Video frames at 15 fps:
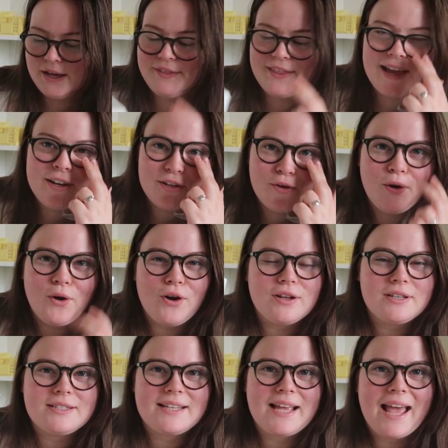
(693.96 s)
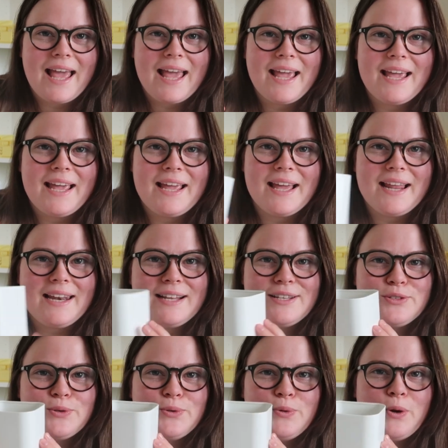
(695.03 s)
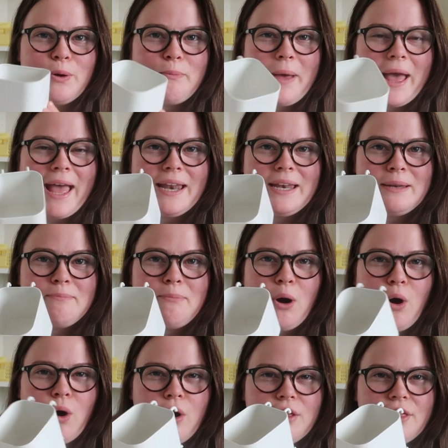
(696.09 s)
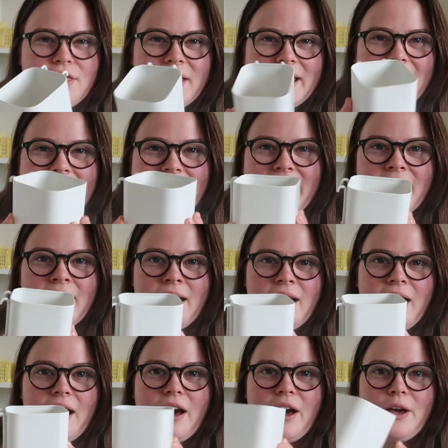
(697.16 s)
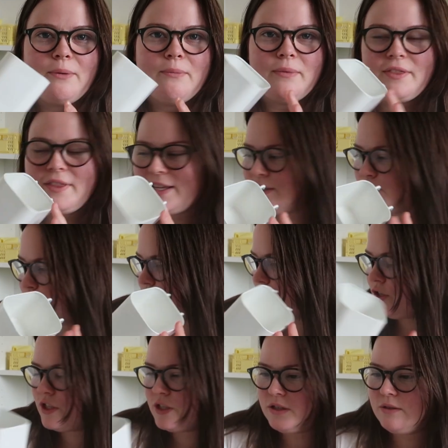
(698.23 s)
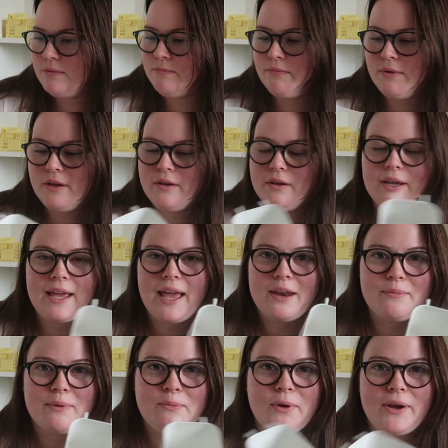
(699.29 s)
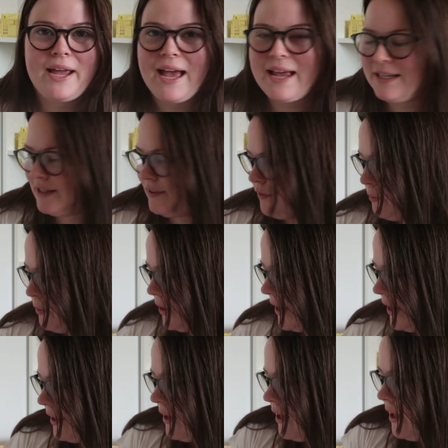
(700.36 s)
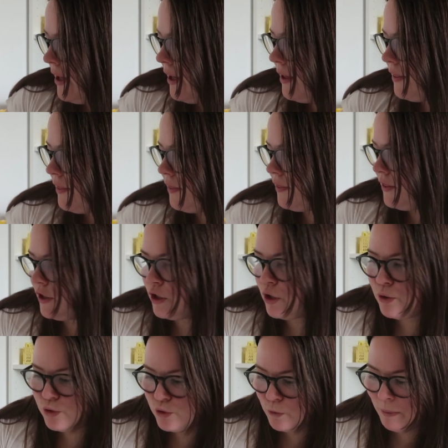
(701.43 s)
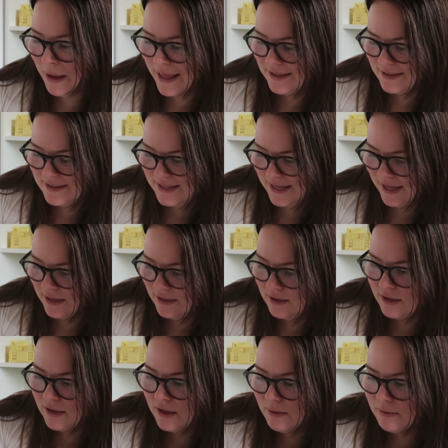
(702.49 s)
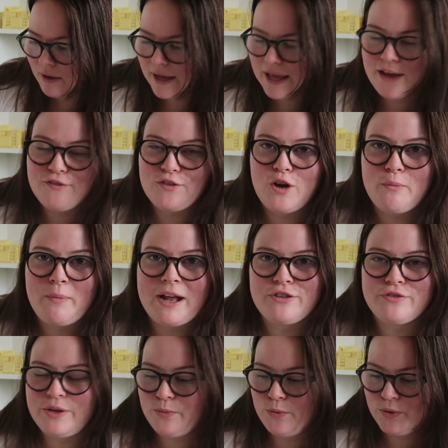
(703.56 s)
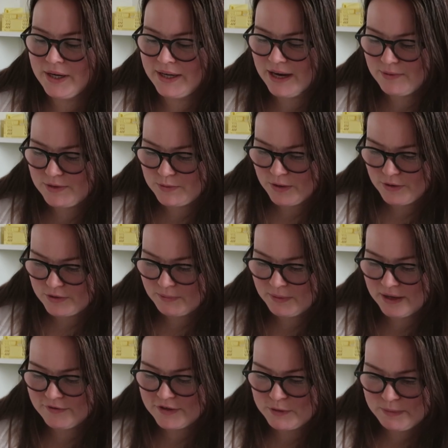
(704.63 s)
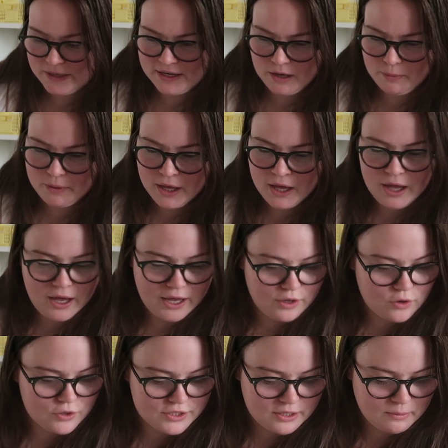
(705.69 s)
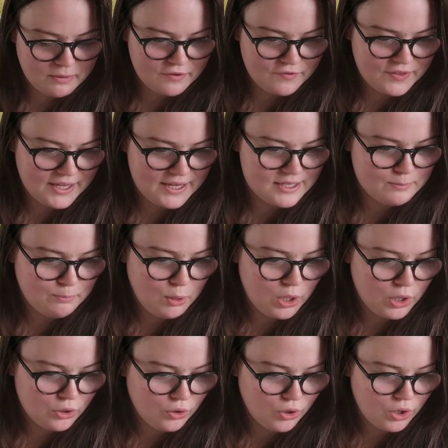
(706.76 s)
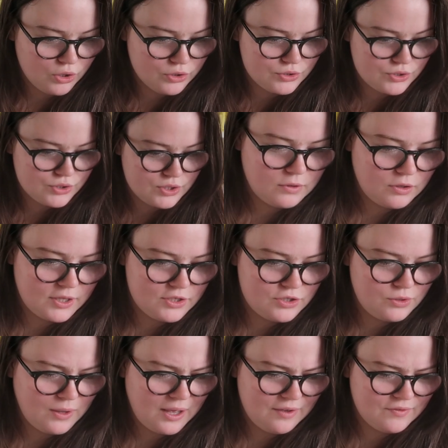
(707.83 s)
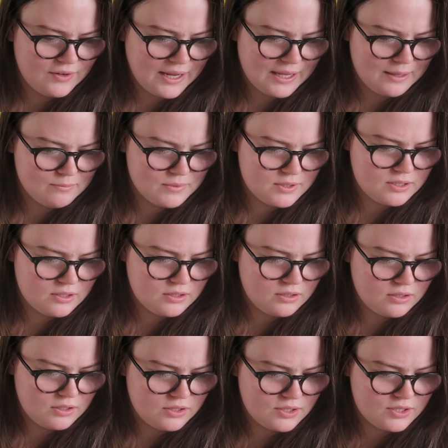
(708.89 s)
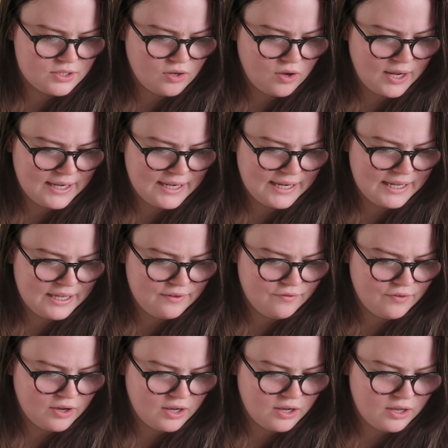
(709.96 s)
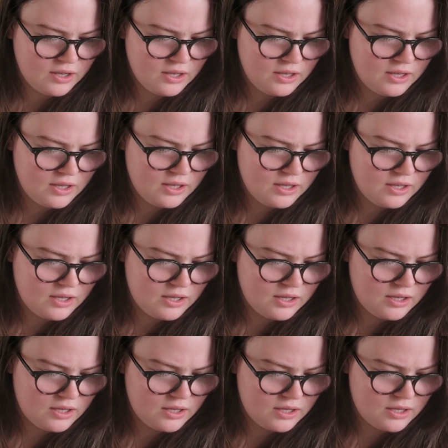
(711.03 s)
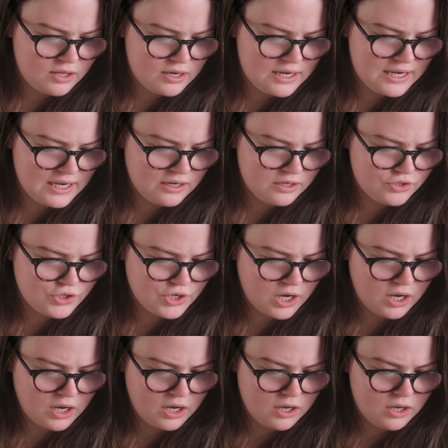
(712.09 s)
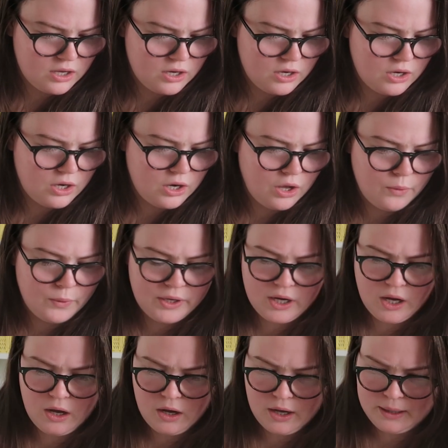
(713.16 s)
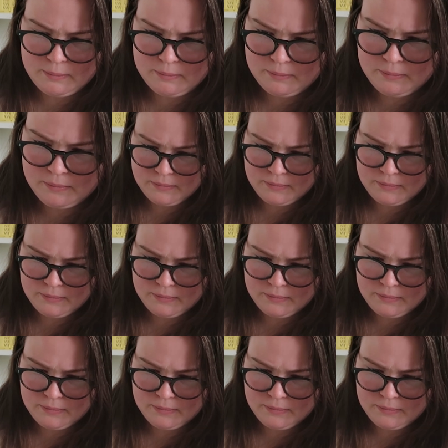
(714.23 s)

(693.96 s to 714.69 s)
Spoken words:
I then got a little pen pot thingy. This would just, again, be pretty handy for putting the usual pens in. I have got a battery warning now as well, so I'm gonna have to speed up. I got some of these pull across. Oh, they do have names. Design Eva Lilja Lowenheim.